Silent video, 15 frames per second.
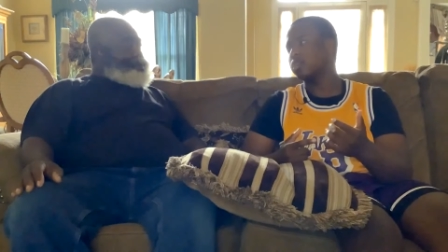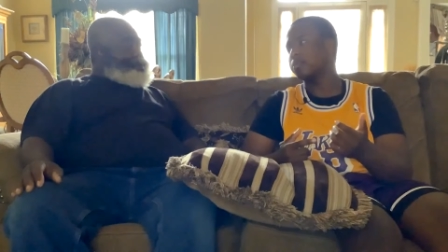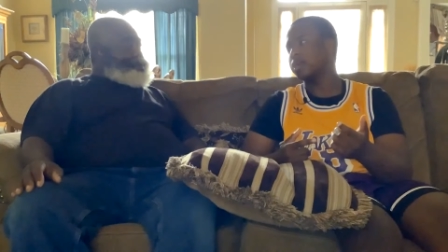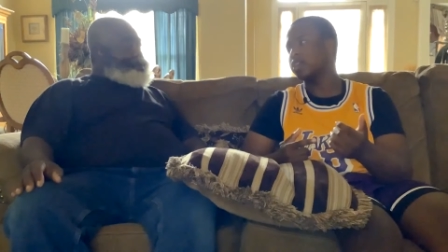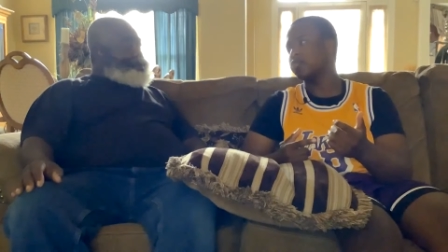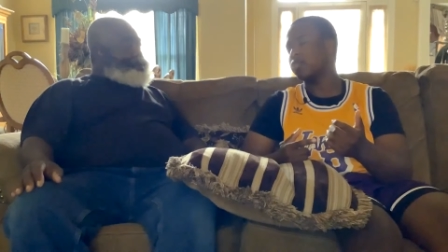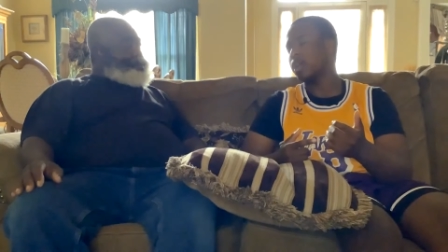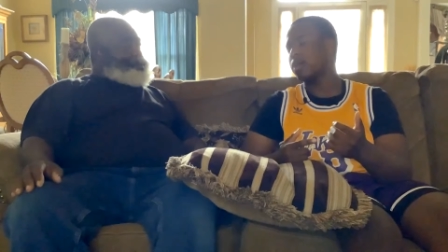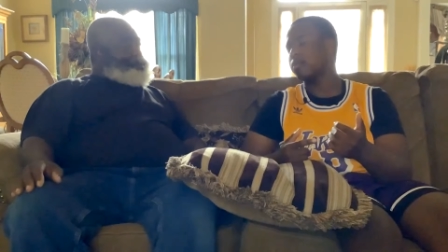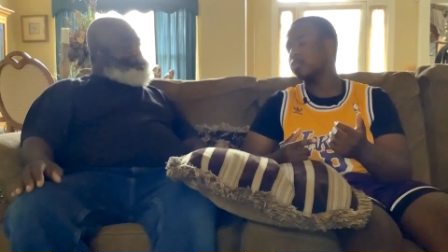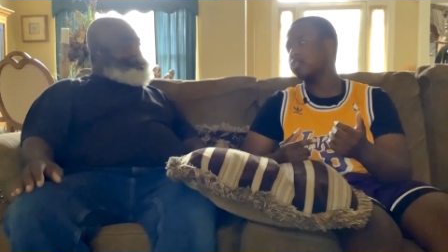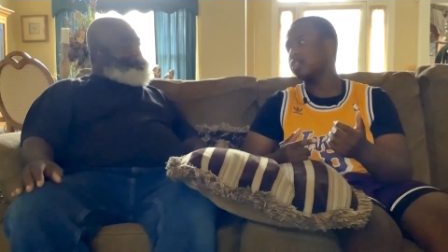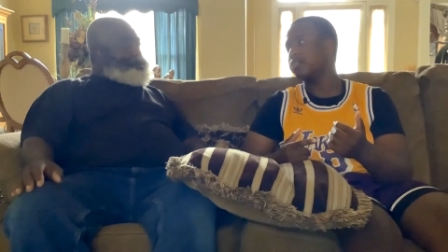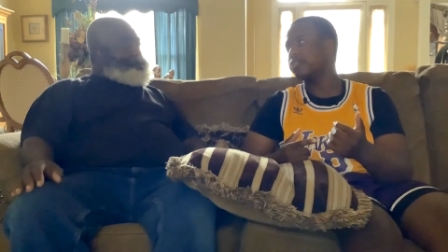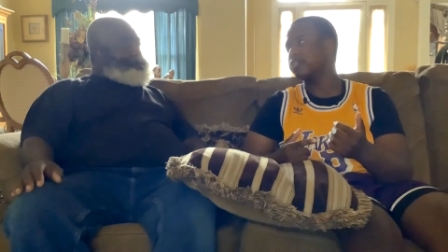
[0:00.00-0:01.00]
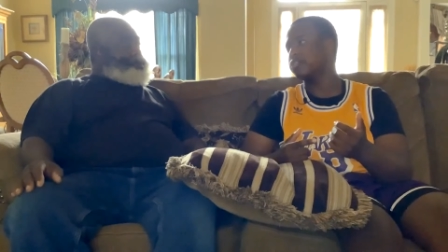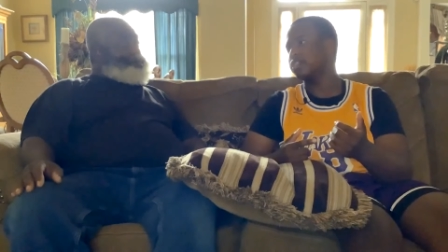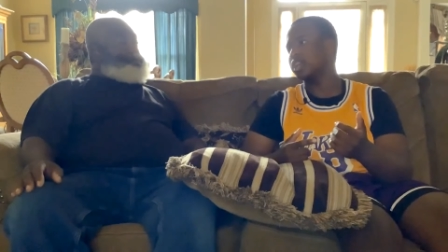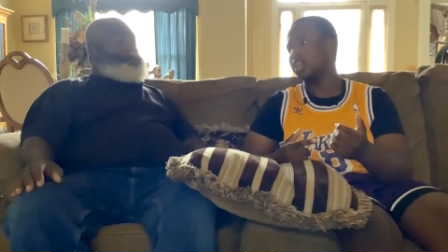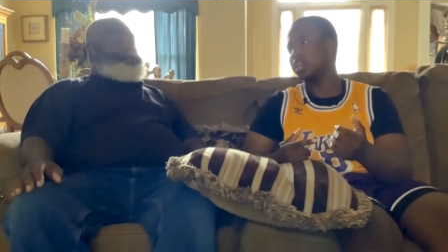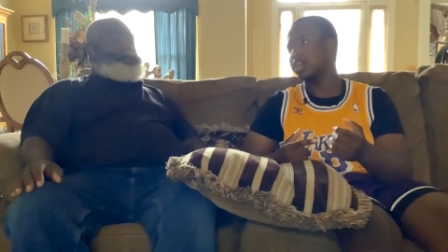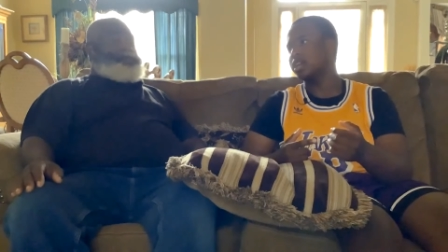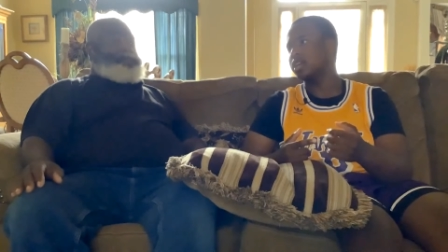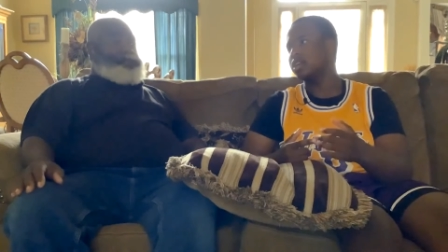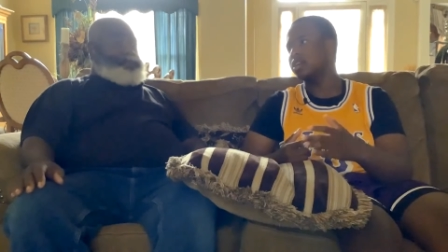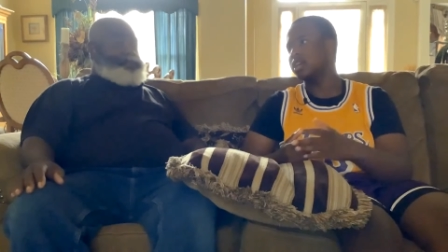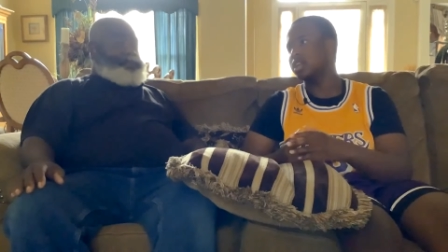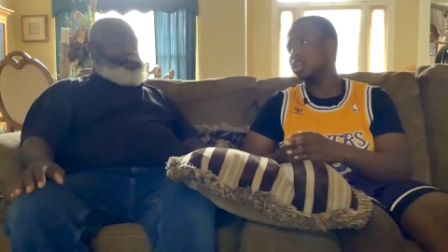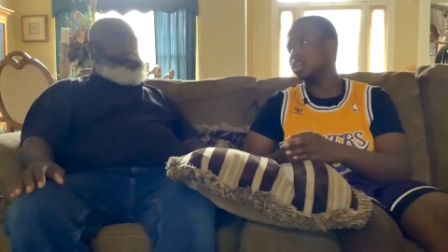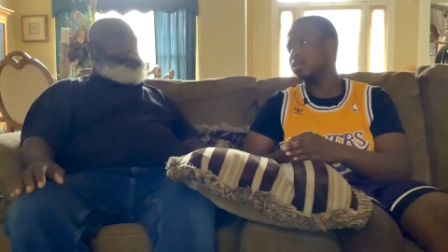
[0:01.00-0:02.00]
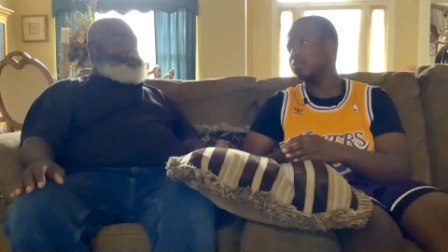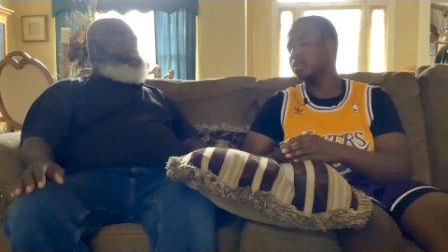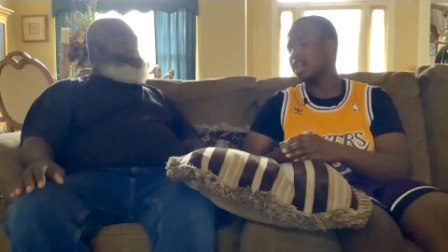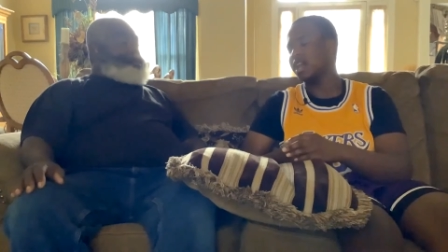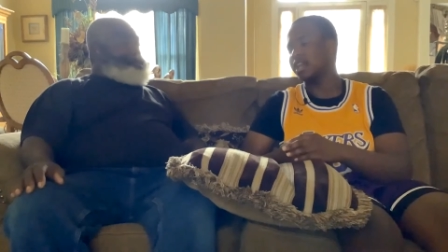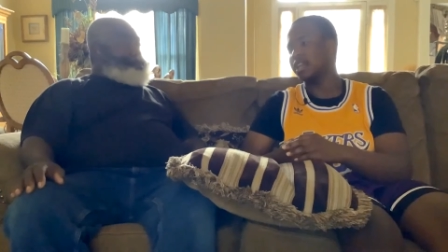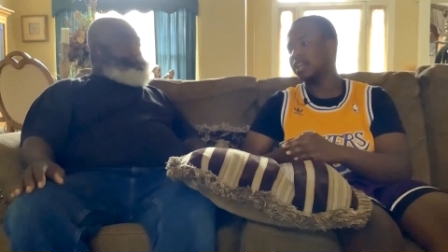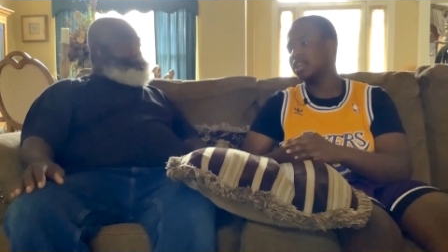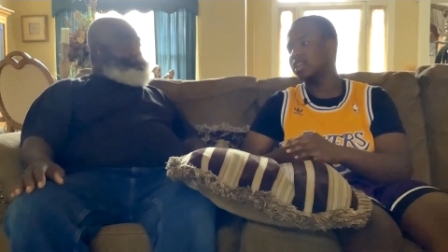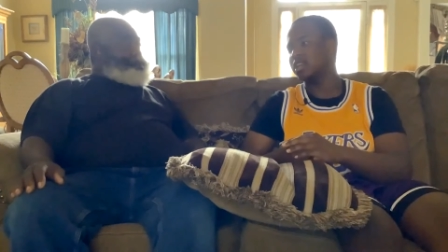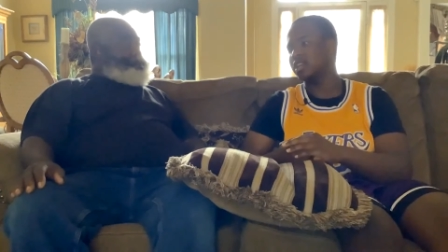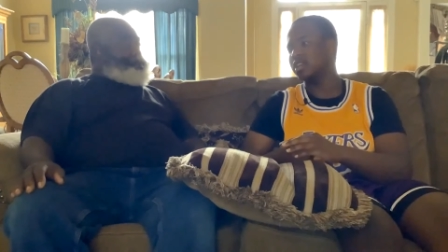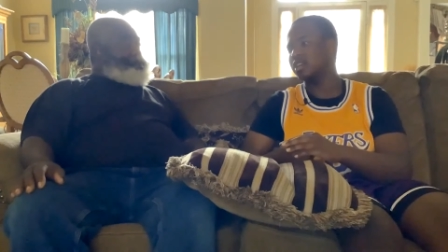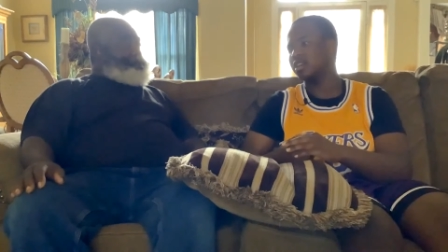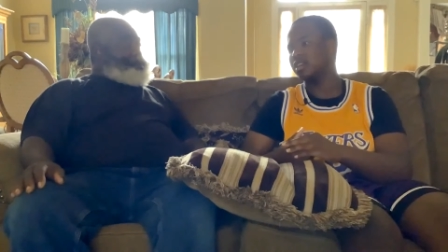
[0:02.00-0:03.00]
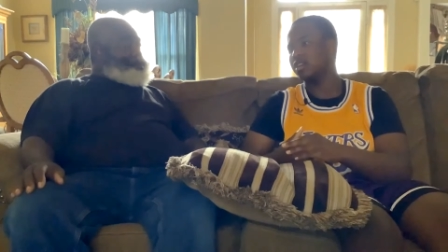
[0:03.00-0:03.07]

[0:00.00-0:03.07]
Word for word: the best right receivers in the league, and him not getting it.